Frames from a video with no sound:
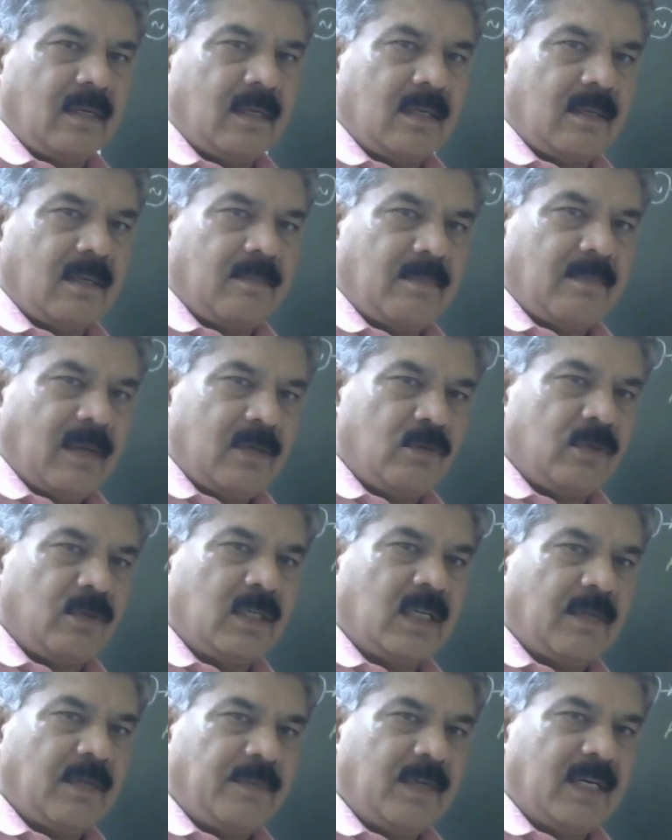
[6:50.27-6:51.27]
by using
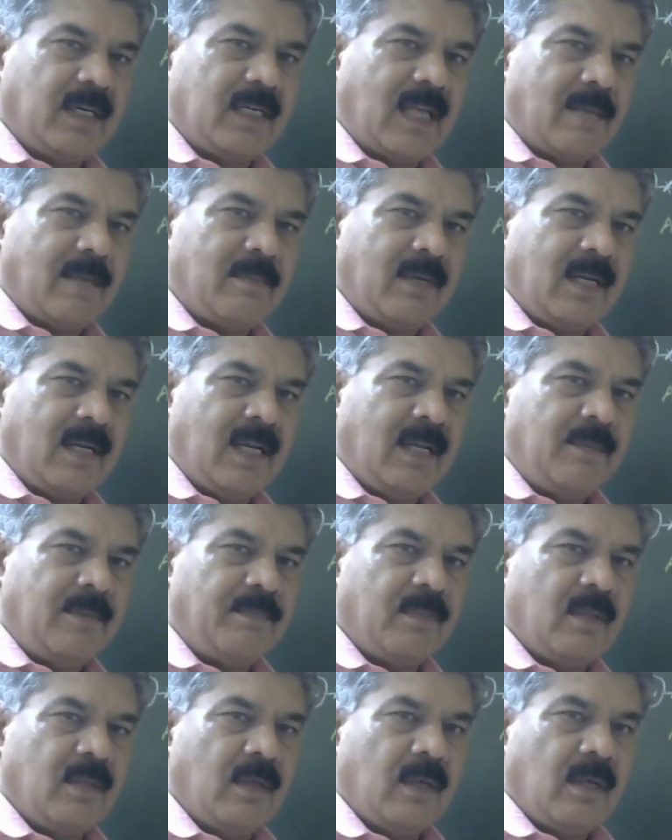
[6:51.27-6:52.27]
definite time relay
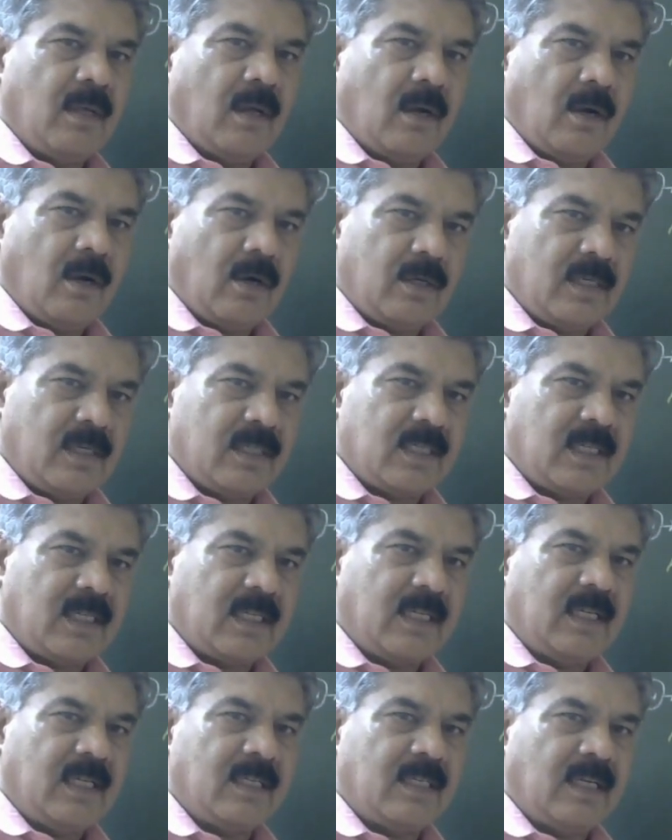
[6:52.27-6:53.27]
or
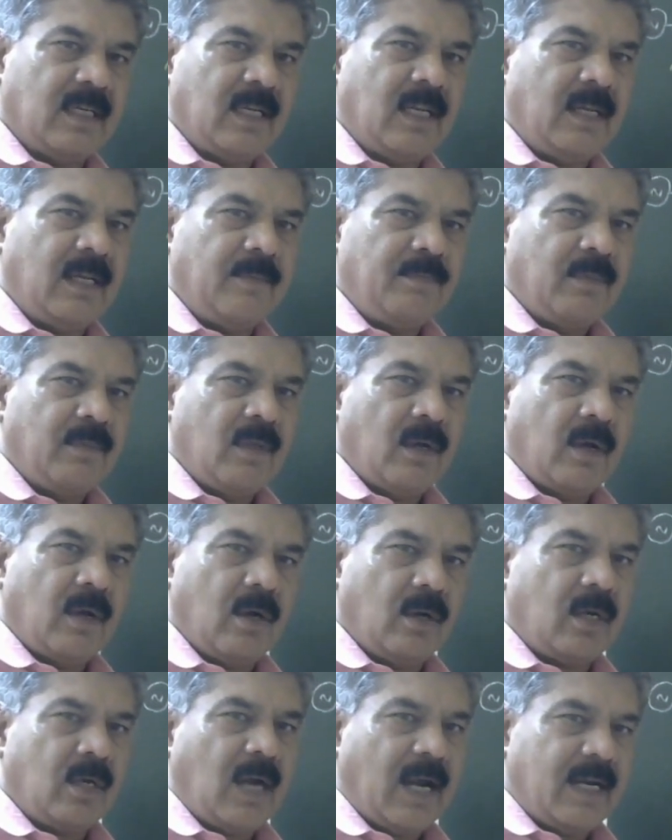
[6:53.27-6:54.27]
instantaneous relay
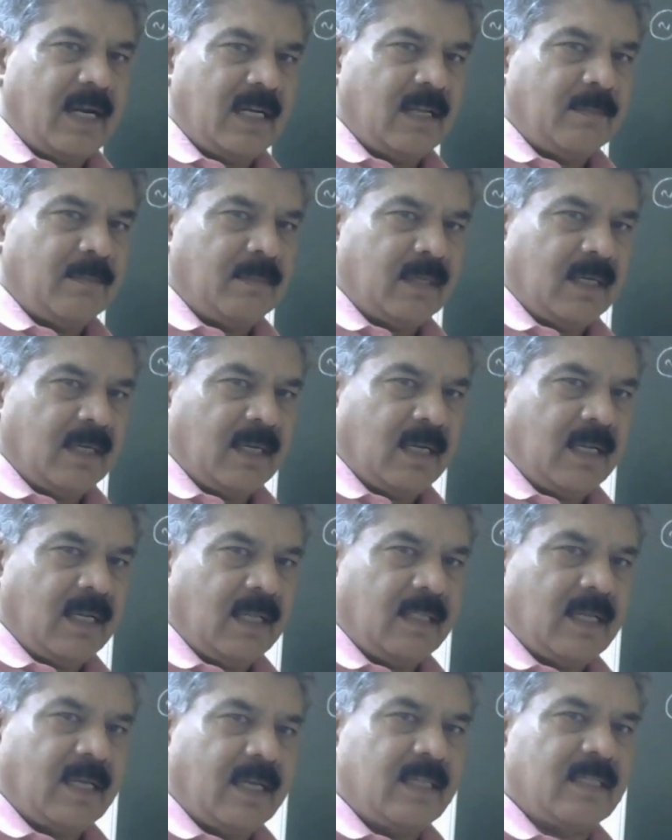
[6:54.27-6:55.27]
or IDMT relay,
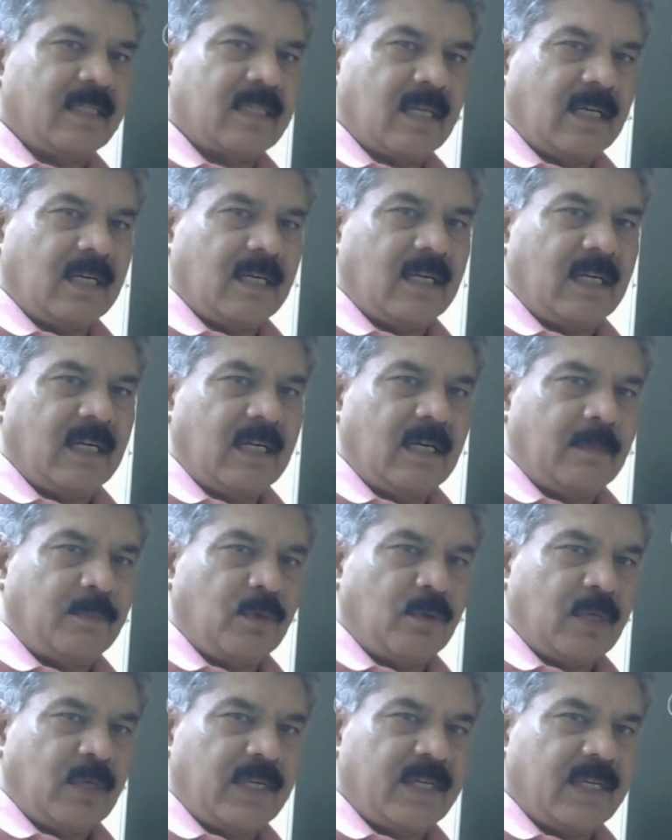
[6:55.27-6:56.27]
that is current graded
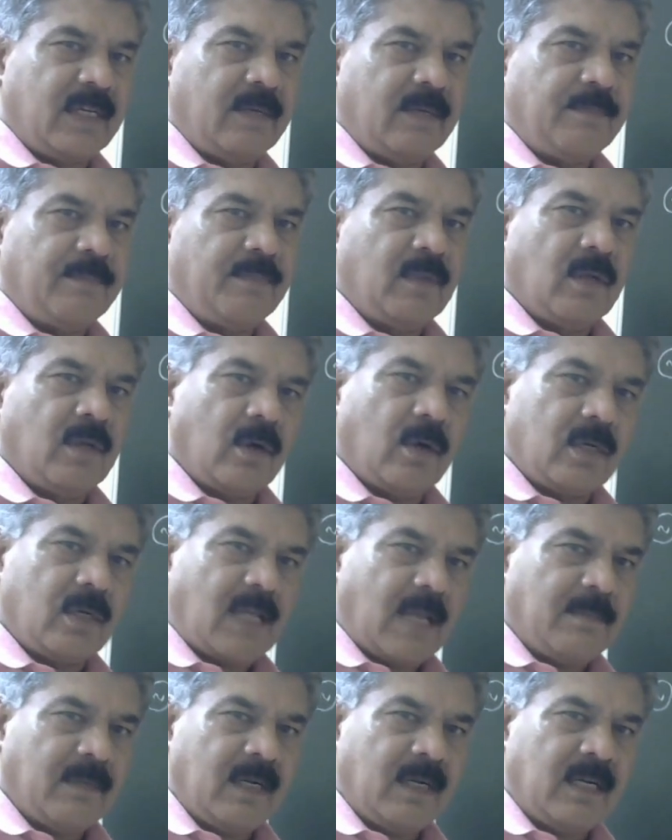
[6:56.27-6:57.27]
protection or
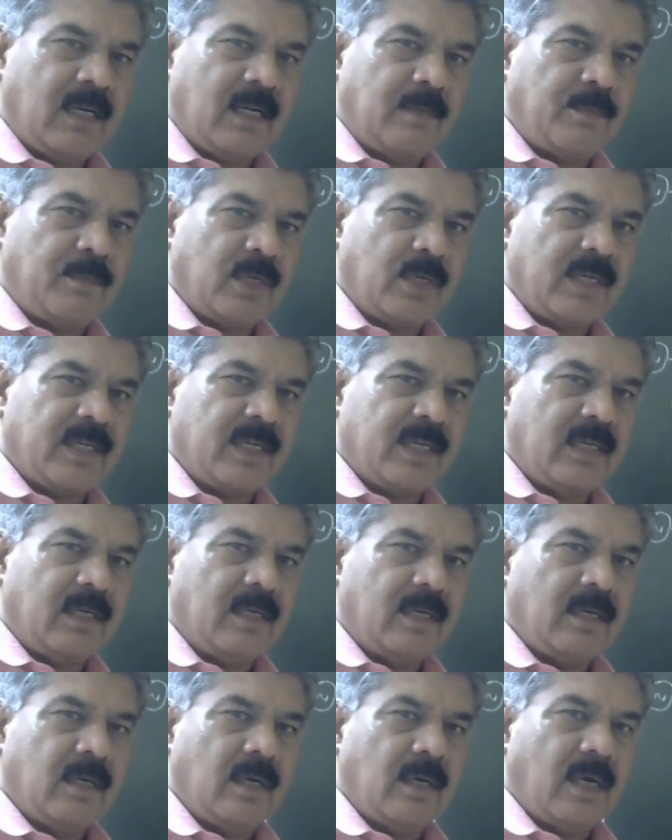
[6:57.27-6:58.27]
time graded
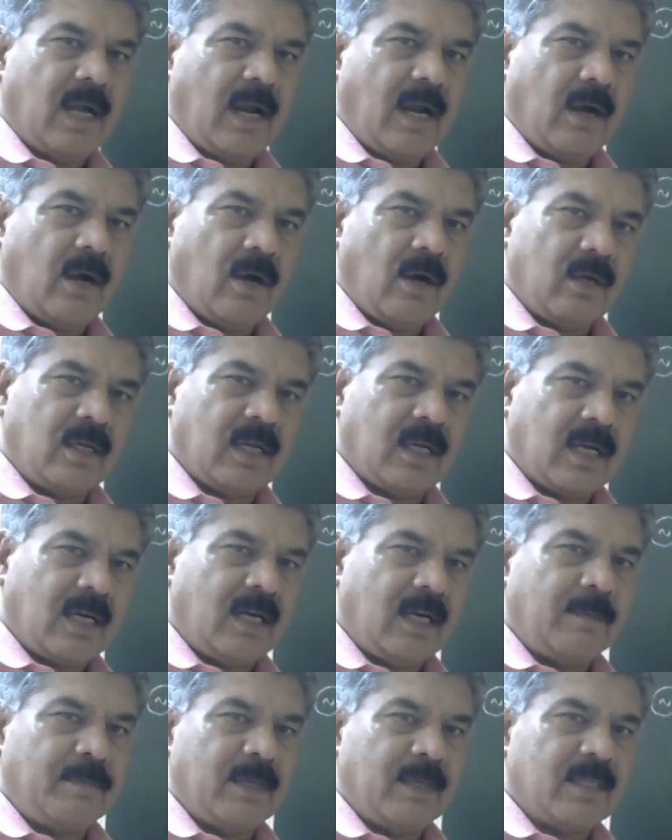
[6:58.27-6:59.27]
protection or
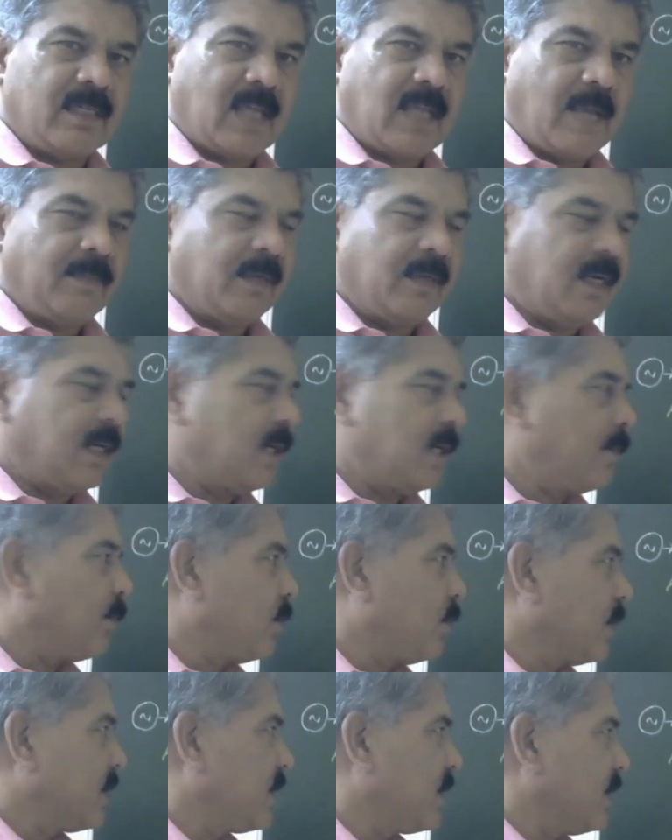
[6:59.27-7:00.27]
current plus time graded
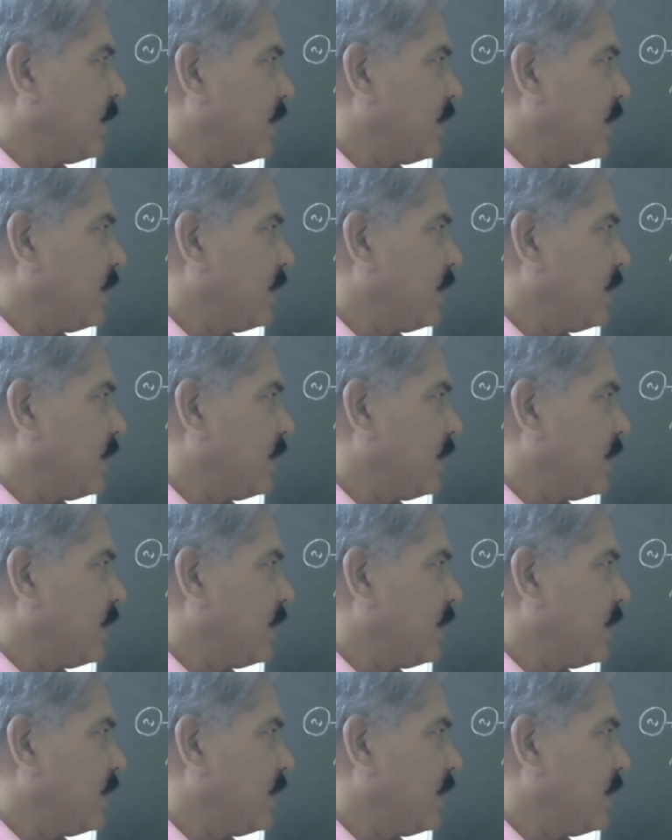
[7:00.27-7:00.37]
protection.